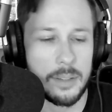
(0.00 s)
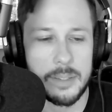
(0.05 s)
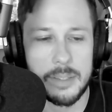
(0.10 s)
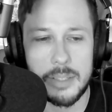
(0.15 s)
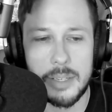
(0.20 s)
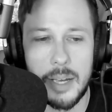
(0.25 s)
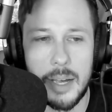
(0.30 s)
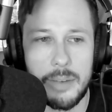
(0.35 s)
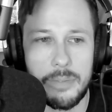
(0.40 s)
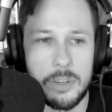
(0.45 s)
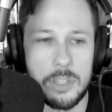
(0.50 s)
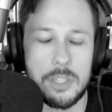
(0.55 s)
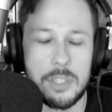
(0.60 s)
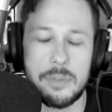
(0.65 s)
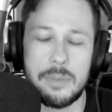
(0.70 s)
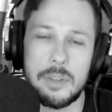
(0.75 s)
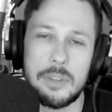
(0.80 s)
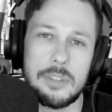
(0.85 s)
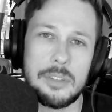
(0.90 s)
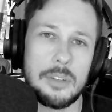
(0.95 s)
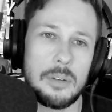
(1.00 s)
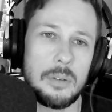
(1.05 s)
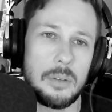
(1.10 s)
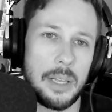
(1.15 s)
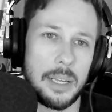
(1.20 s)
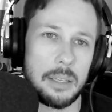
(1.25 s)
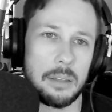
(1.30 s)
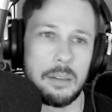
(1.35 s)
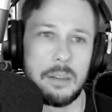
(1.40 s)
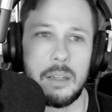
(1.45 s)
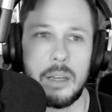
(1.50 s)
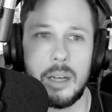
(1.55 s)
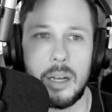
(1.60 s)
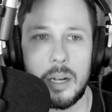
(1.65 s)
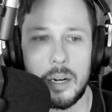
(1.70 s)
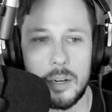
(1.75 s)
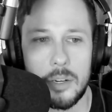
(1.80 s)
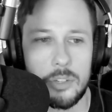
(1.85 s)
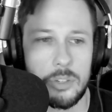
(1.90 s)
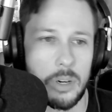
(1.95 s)
all the stuff and it just feels so like
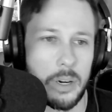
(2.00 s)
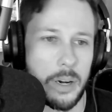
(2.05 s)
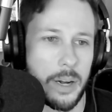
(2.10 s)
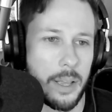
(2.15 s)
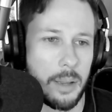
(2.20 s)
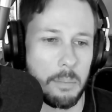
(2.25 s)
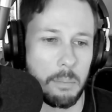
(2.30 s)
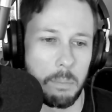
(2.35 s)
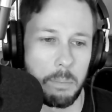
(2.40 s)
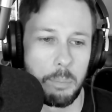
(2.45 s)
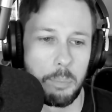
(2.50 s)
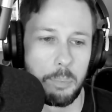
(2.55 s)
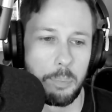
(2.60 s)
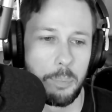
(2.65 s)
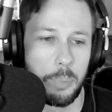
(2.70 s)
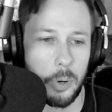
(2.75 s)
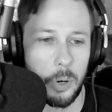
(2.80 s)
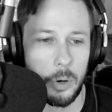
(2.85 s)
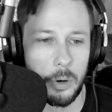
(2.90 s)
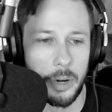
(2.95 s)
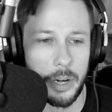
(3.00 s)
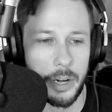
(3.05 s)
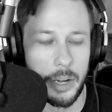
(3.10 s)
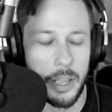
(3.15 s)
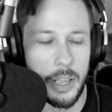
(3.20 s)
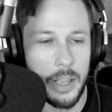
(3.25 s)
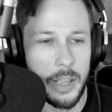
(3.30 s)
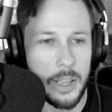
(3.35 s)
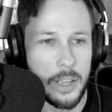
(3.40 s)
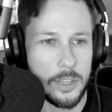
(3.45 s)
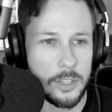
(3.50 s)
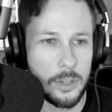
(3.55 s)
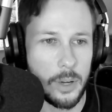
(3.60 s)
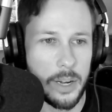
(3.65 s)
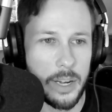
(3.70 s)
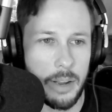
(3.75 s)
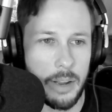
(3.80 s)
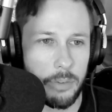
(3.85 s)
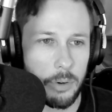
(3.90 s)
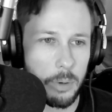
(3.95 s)
long and drawn out and boring so i
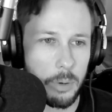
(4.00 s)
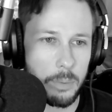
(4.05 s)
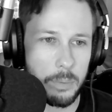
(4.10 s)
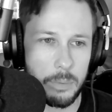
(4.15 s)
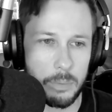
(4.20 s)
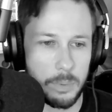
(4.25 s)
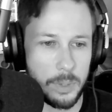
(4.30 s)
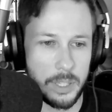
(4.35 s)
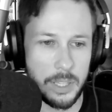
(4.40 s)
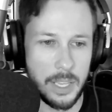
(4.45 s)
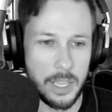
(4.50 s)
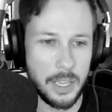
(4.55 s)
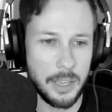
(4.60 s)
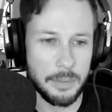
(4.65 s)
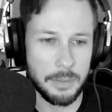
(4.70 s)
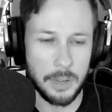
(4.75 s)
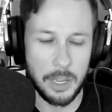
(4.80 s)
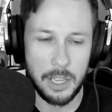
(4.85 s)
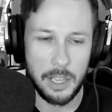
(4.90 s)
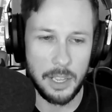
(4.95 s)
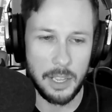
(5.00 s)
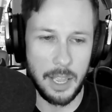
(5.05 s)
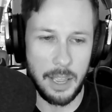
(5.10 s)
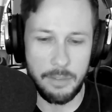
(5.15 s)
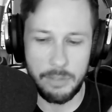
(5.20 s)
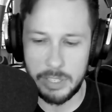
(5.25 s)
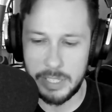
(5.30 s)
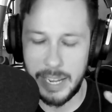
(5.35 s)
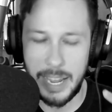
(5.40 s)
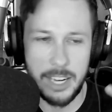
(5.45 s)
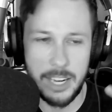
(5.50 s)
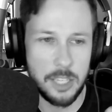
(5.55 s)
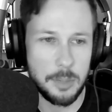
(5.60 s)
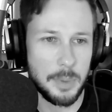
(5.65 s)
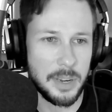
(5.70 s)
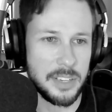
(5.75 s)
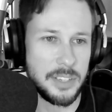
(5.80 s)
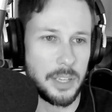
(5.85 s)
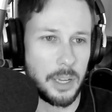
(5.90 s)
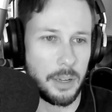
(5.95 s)
never really uh, have attached
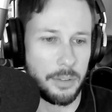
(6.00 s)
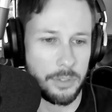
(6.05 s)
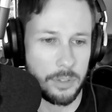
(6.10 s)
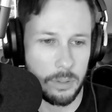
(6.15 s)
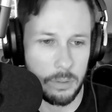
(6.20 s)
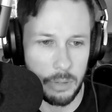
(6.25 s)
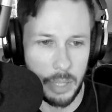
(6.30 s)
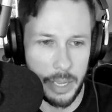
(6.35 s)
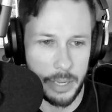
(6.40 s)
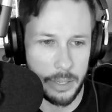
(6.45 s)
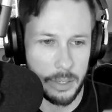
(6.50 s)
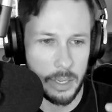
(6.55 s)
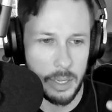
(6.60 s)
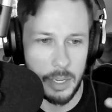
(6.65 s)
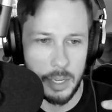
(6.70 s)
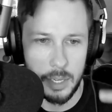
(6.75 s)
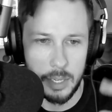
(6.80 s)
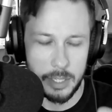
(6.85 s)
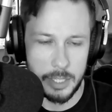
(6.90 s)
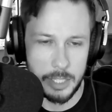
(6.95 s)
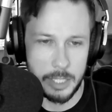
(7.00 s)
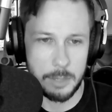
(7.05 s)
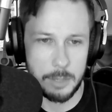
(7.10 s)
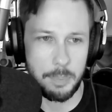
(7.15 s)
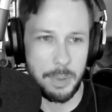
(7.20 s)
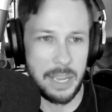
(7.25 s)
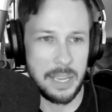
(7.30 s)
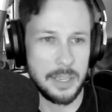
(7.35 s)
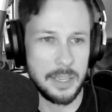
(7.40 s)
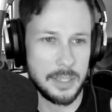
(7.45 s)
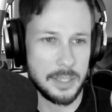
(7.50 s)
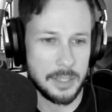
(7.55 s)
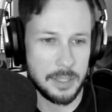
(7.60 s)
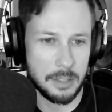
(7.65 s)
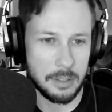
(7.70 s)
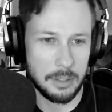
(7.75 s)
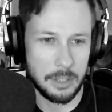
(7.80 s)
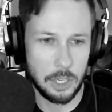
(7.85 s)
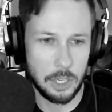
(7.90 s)
myself to like space